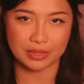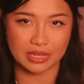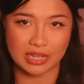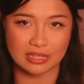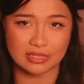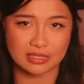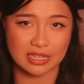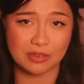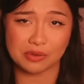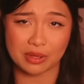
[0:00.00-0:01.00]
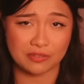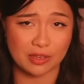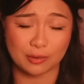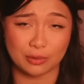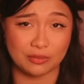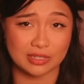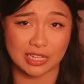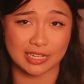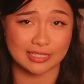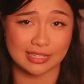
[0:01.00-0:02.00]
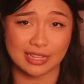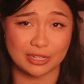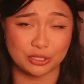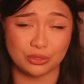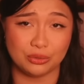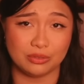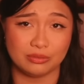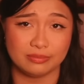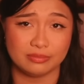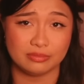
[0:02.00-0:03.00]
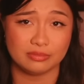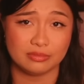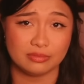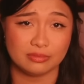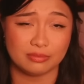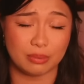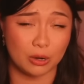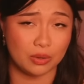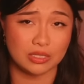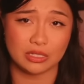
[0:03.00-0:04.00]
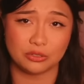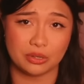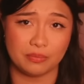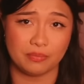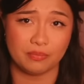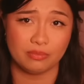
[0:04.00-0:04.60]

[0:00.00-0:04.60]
because even my favorite movies, like I said, like Dune, part one syndrome.